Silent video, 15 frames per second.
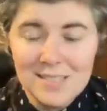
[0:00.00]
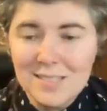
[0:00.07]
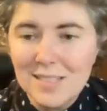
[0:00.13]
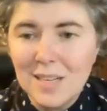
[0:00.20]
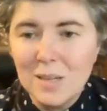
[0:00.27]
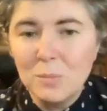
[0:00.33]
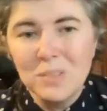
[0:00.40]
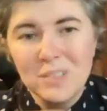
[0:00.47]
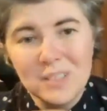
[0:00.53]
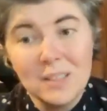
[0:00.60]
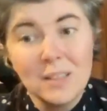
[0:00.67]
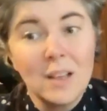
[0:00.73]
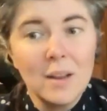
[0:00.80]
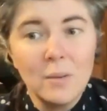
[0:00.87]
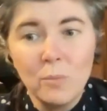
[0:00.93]
sustainable
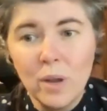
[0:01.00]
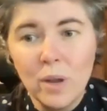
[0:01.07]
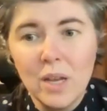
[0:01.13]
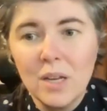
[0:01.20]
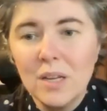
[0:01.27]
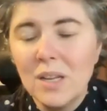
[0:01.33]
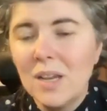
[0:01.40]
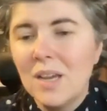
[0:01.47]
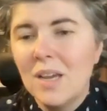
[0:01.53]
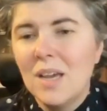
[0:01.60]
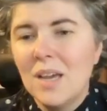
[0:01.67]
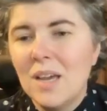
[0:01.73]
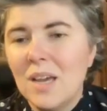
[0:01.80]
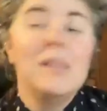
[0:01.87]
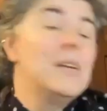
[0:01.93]
and lightweight?
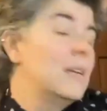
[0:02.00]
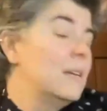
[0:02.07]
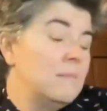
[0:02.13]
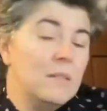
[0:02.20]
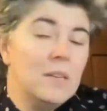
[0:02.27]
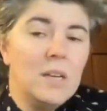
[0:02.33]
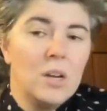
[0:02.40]
And then,